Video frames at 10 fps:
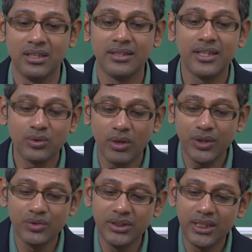That is what you
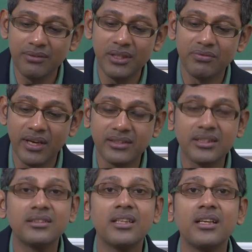see, a very fine
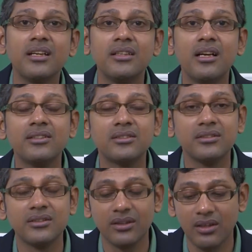scale silicon needles
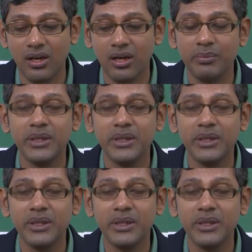or very